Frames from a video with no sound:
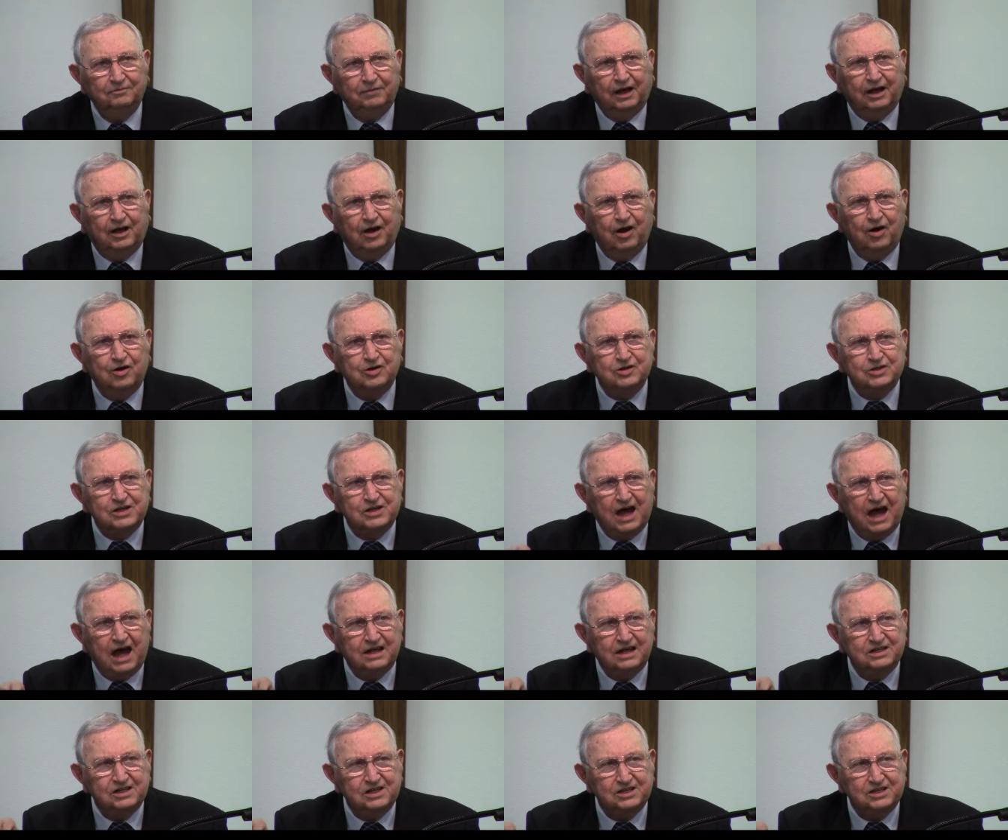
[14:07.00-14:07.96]
Because
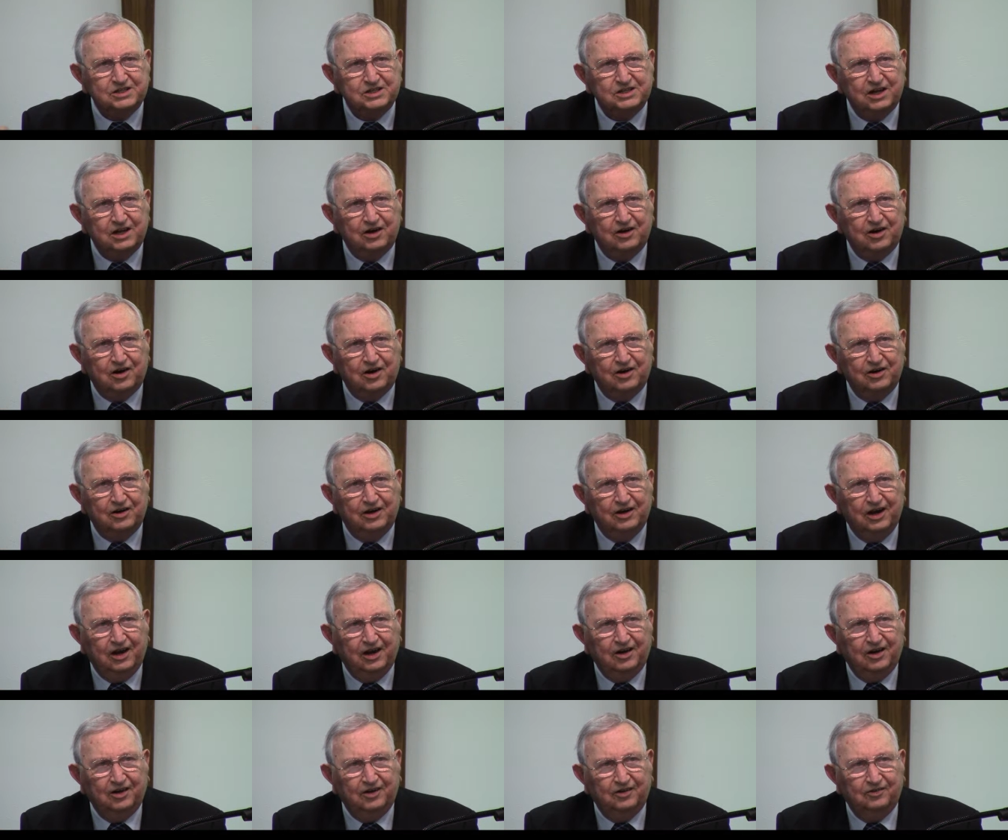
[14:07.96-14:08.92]
I just learned
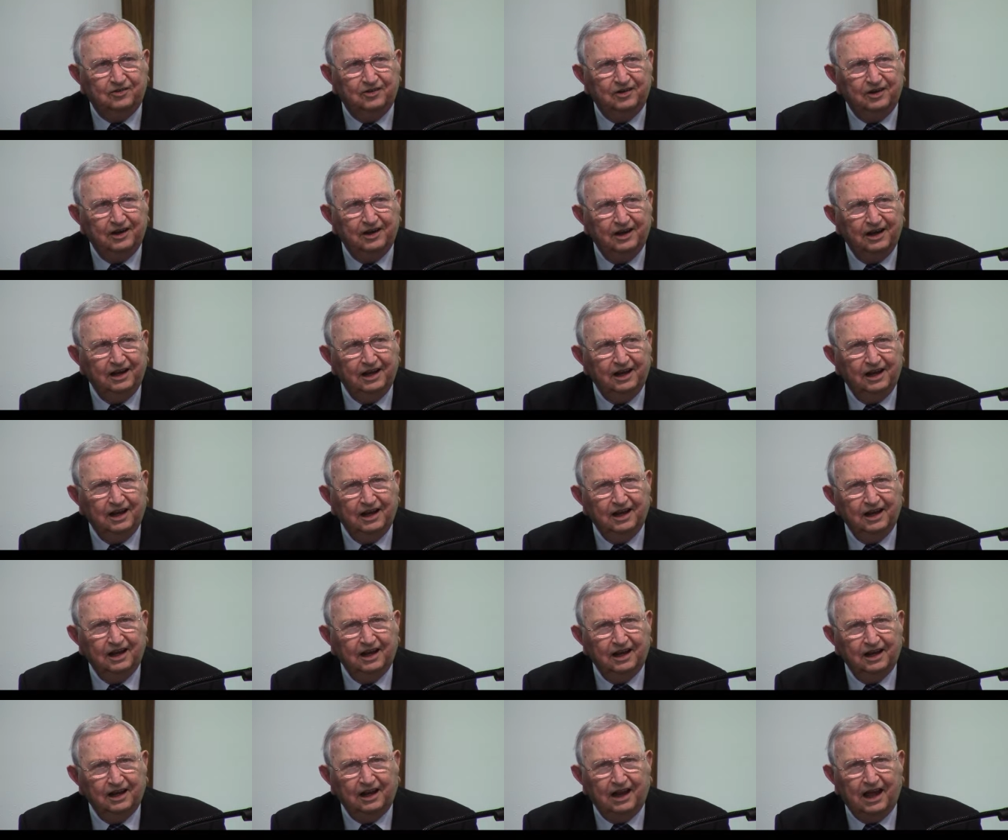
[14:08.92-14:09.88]
here
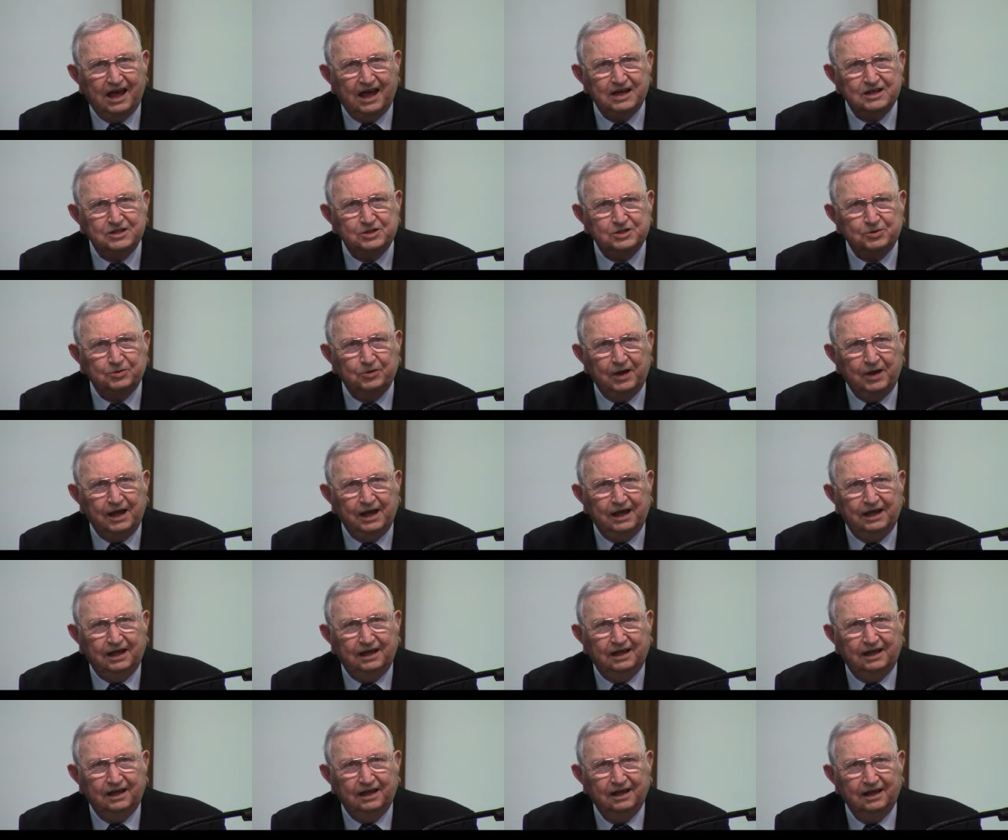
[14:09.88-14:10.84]
last
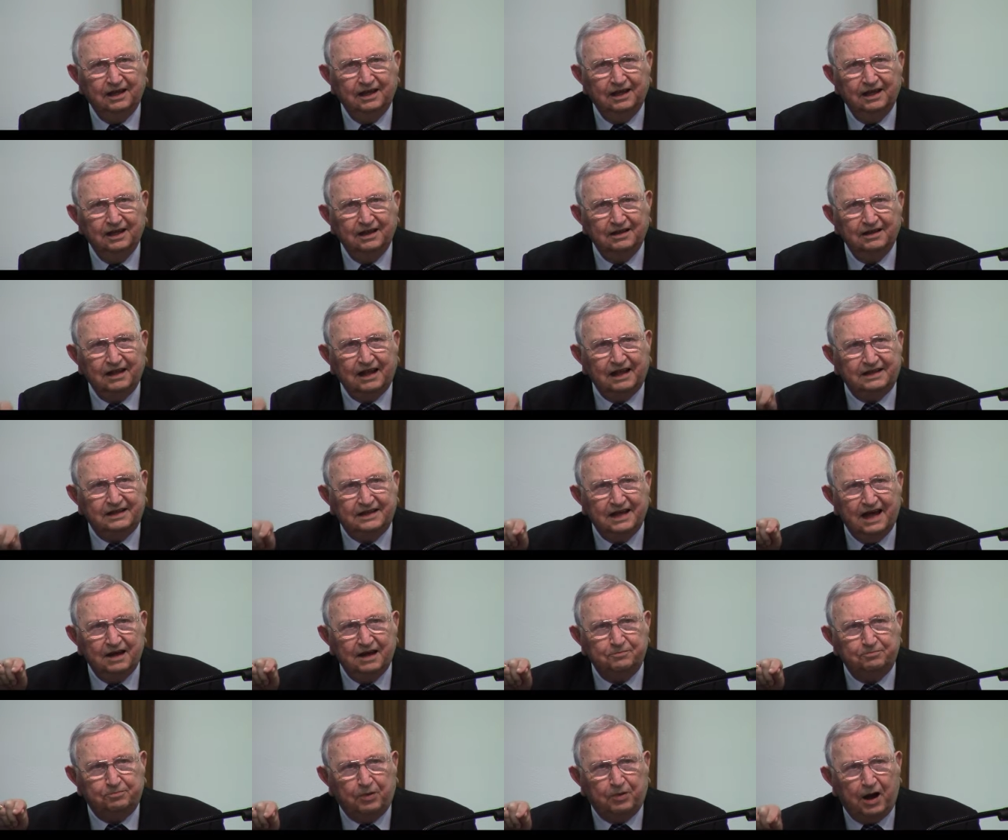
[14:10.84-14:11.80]
week that
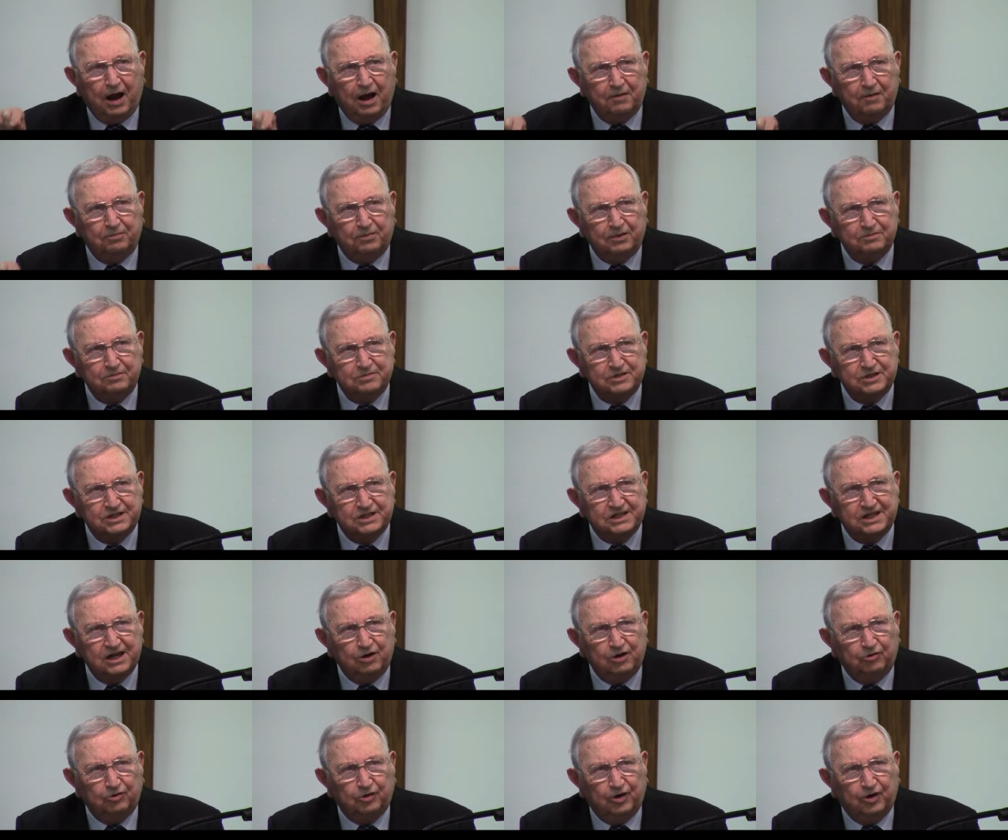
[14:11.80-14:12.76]
that problem's
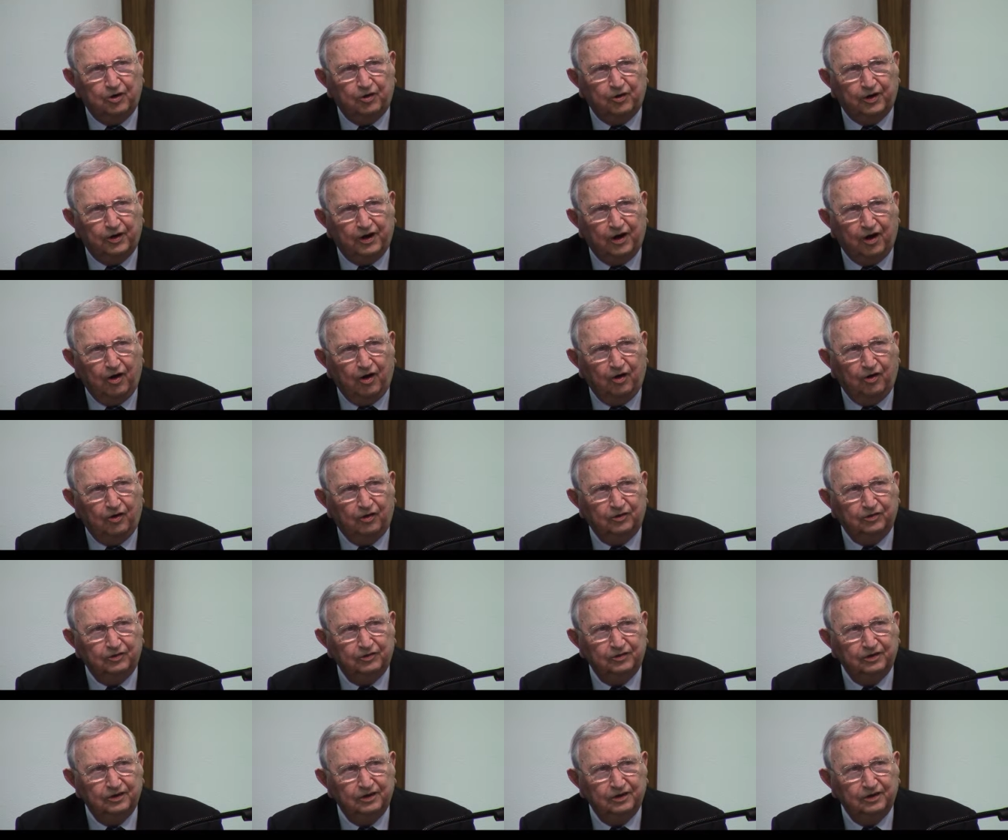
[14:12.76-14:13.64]
still going on.